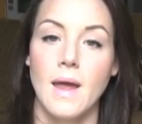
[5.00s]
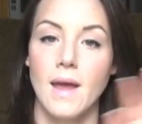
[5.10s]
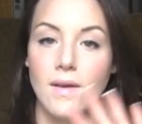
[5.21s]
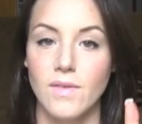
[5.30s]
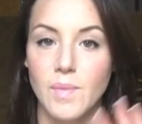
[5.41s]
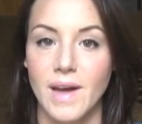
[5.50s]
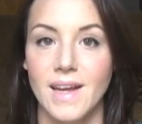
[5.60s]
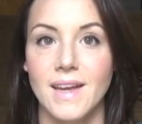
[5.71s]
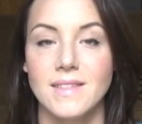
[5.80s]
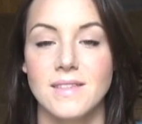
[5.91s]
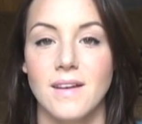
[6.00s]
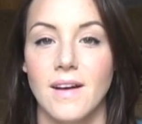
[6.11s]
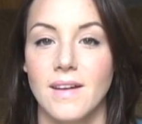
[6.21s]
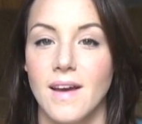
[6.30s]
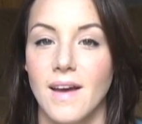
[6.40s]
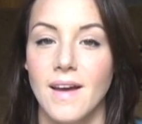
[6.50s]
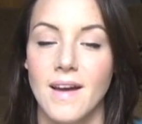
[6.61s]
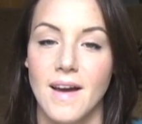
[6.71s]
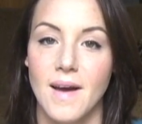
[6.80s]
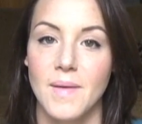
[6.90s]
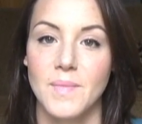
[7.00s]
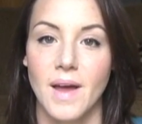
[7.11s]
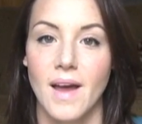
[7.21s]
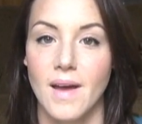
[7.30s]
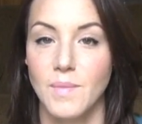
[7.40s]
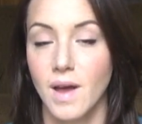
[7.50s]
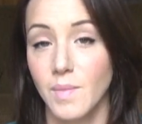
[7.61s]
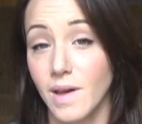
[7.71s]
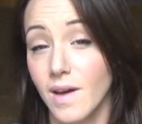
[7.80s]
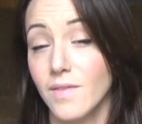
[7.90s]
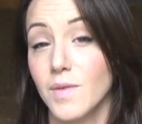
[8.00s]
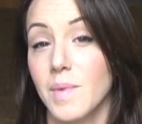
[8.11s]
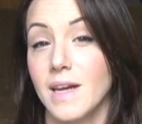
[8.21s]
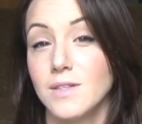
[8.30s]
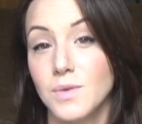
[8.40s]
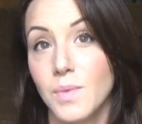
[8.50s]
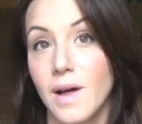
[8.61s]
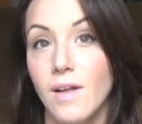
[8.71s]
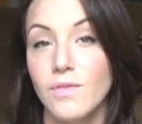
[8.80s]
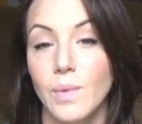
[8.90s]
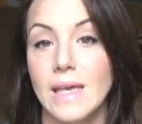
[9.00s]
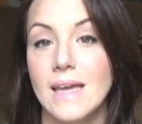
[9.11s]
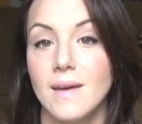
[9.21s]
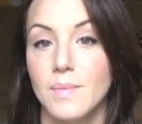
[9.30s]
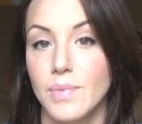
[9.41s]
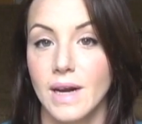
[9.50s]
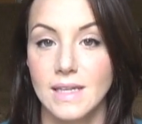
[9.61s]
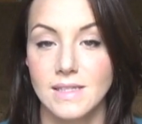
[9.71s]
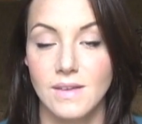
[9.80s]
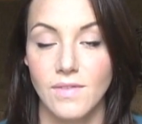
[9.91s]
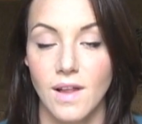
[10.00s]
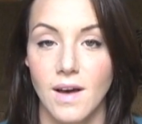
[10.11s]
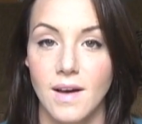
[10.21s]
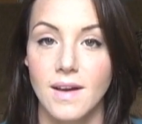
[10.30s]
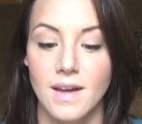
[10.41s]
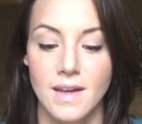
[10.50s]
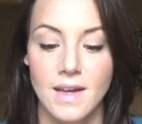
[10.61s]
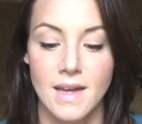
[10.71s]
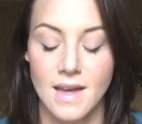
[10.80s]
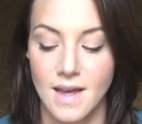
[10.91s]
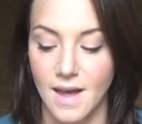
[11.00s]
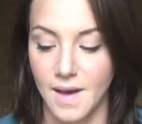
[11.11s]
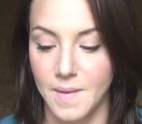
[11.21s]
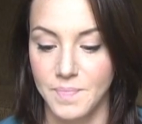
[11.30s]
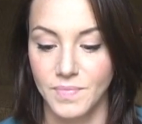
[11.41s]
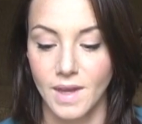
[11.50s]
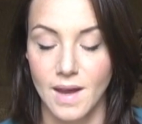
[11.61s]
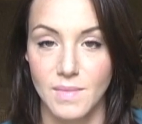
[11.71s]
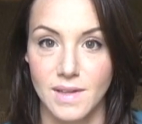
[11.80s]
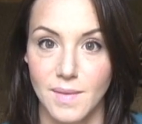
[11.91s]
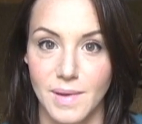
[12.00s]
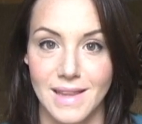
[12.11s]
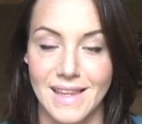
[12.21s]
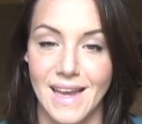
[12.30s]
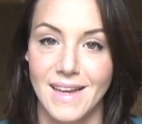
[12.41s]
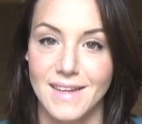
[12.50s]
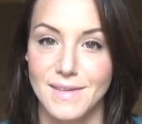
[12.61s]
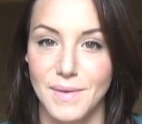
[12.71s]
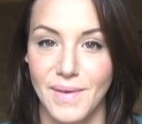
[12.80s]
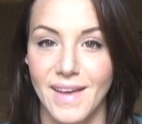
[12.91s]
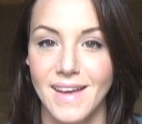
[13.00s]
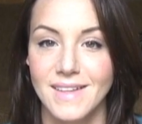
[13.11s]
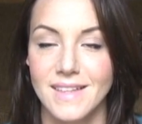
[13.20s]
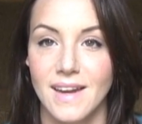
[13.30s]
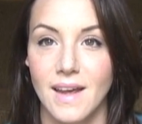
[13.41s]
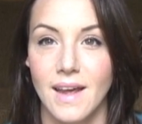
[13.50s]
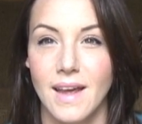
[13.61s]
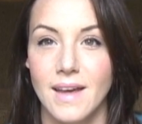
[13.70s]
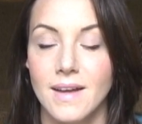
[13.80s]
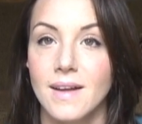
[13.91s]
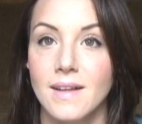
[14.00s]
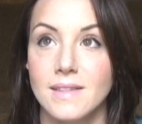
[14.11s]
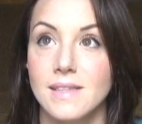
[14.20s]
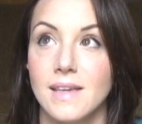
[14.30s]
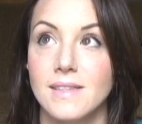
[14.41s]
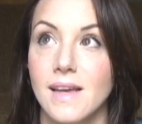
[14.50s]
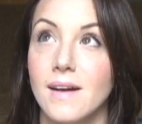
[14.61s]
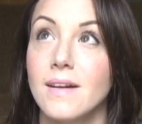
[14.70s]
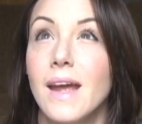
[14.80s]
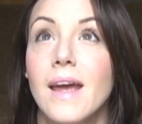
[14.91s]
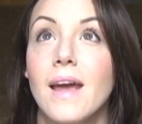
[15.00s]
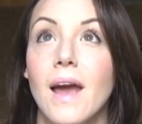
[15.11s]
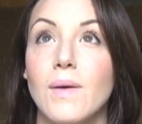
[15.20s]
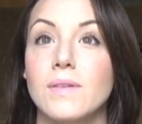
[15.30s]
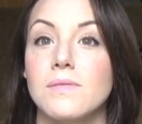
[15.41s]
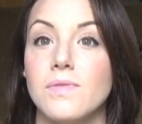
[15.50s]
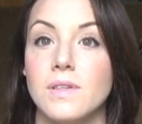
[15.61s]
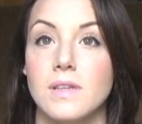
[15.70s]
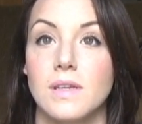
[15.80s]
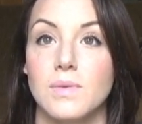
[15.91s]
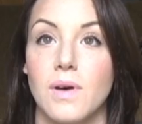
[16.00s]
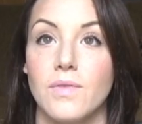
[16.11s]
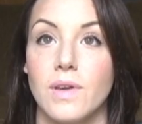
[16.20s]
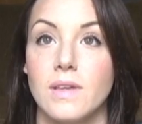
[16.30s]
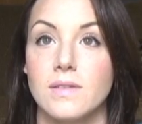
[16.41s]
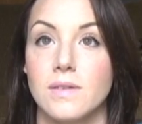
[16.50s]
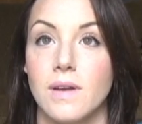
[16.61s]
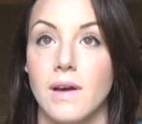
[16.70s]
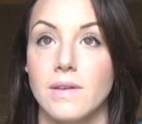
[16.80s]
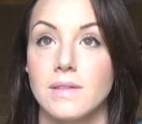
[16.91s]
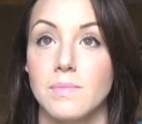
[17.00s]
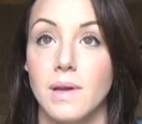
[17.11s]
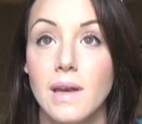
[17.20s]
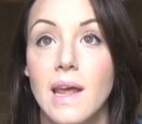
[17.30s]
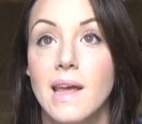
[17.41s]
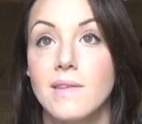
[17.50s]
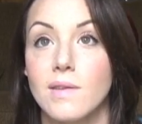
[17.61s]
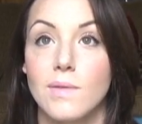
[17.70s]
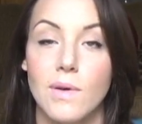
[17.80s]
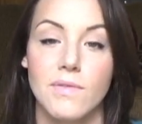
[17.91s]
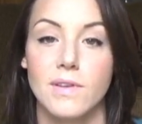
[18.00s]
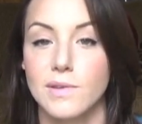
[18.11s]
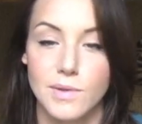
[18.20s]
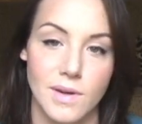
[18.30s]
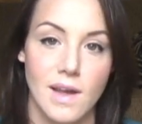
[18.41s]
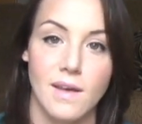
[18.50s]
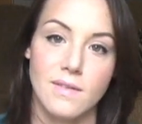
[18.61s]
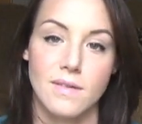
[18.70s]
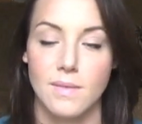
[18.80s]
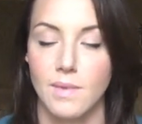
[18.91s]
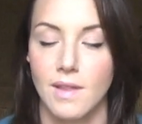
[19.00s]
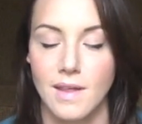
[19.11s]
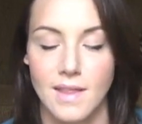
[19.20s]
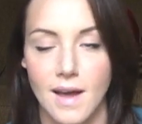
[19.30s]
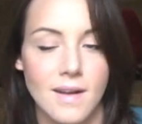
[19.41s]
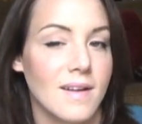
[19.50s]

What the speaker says: Hey everybody, it's Tanya. I'm coming on for my 12-week pregnancy vlog. I'm a little bit late in doing it. Today, let's see, Saturday I was officially 12 weeks, so now it's Monday, so 12 weeks, 2 days or something like that.